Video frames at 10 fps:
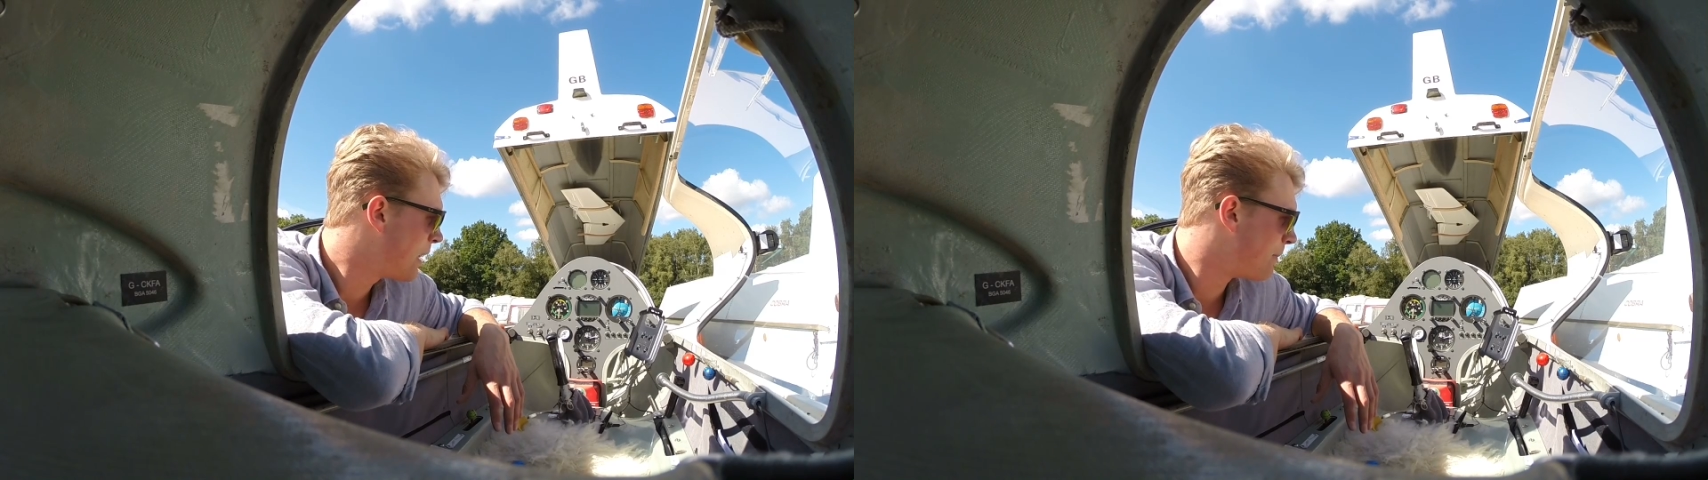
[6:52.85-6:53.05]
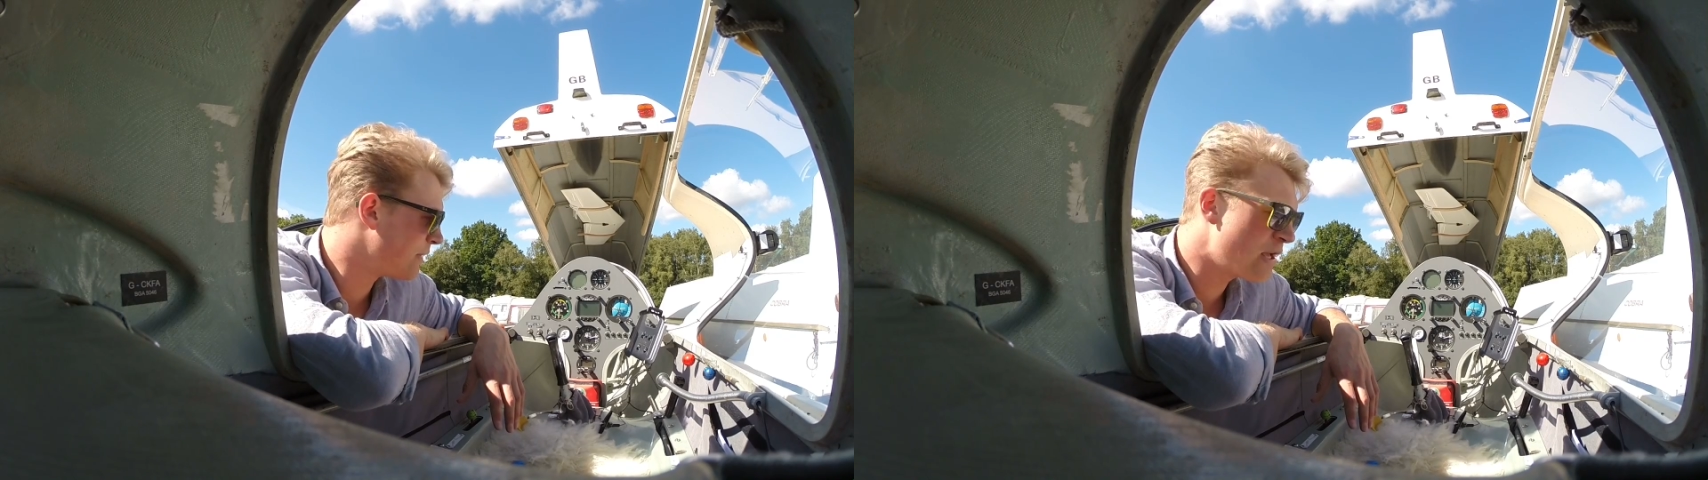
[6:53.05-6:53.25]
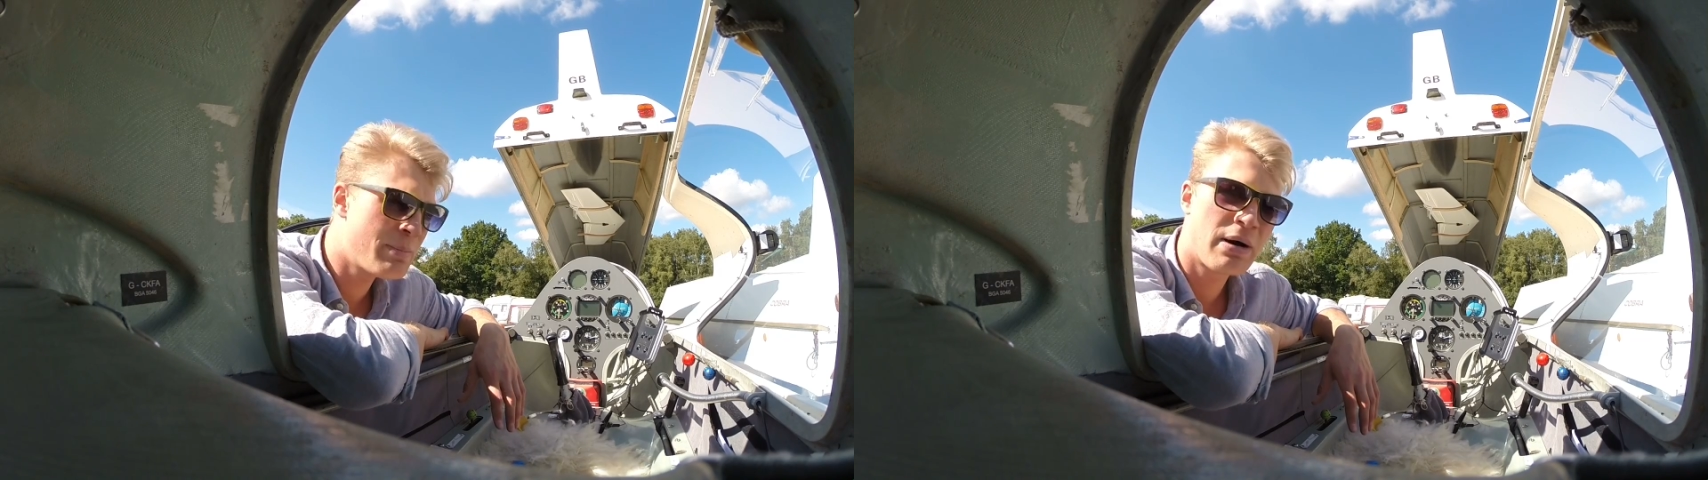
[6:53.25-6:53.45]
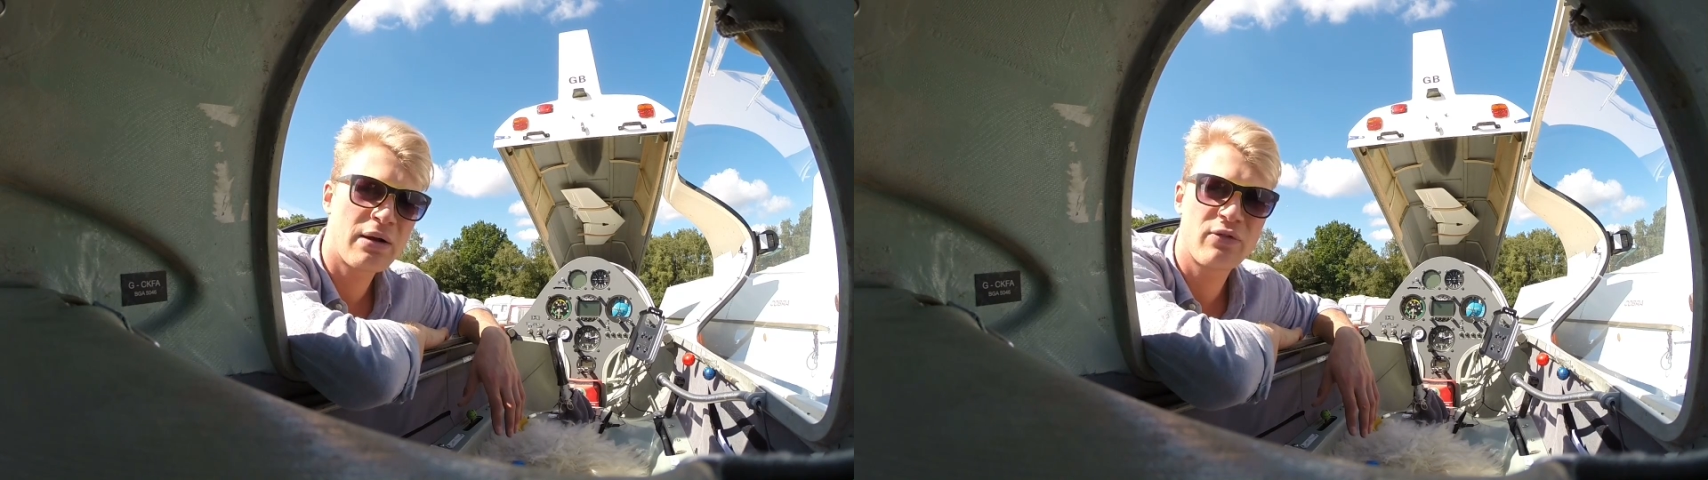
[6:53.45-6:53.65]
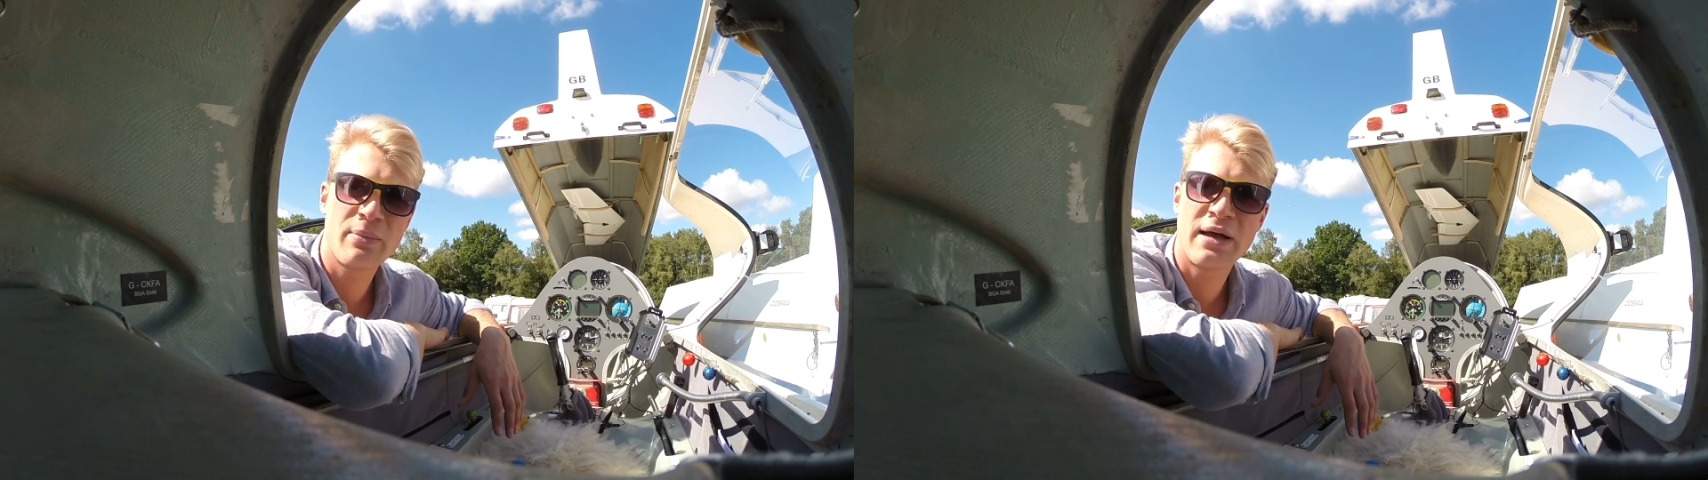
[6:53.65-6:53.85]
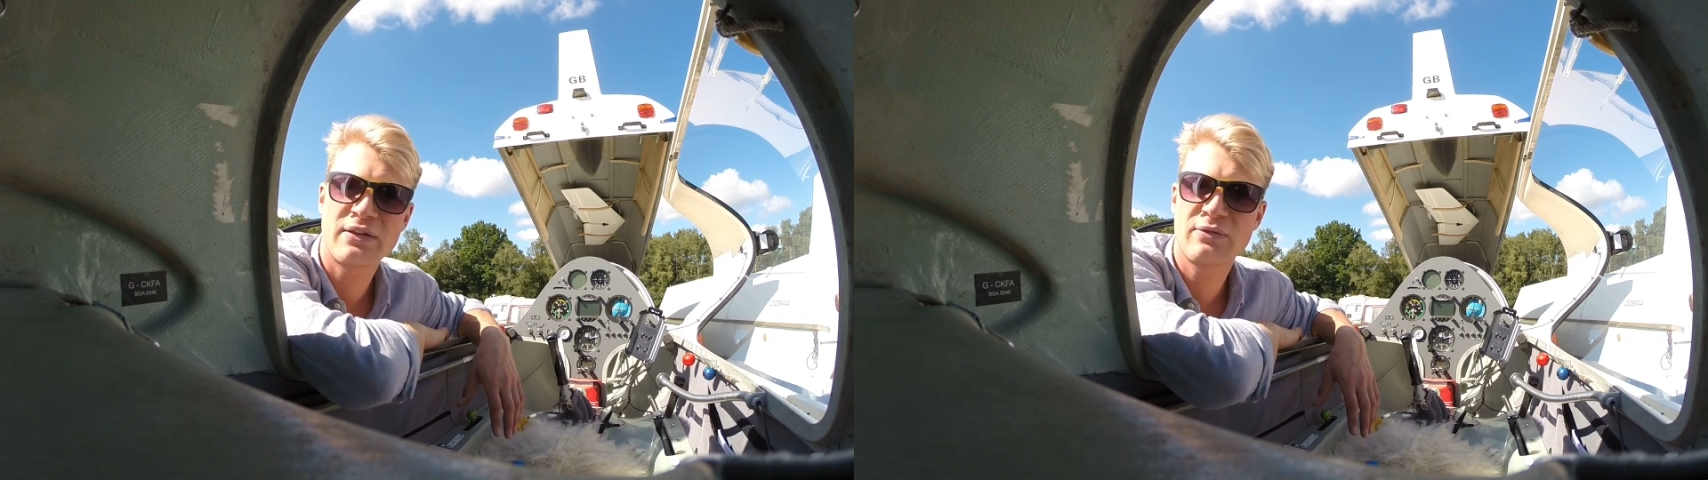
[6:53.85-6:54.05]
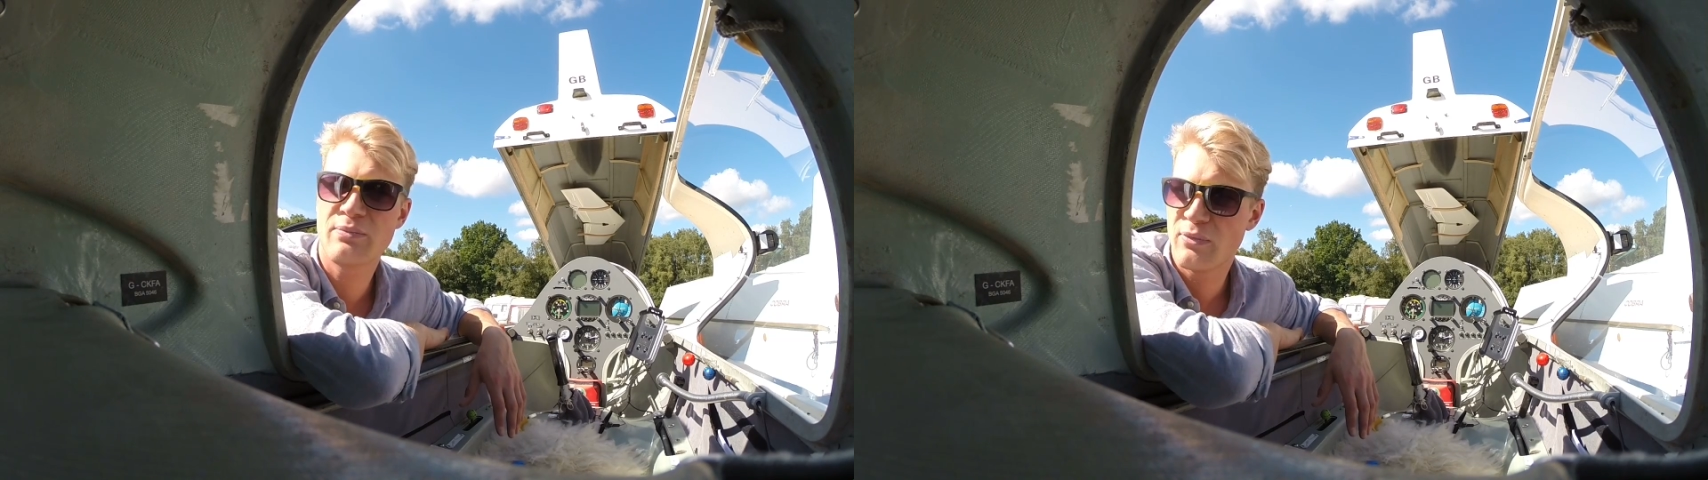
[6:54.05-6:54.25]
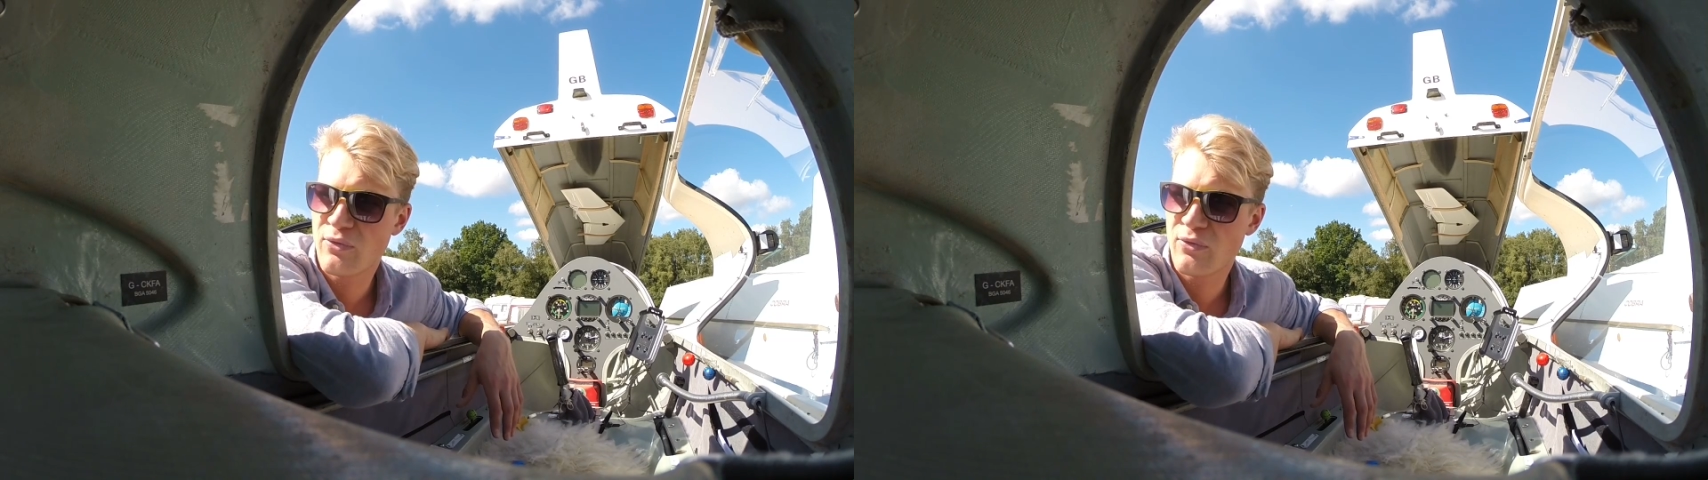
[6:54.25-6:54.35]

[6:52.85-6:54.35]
but yeah, apart from that,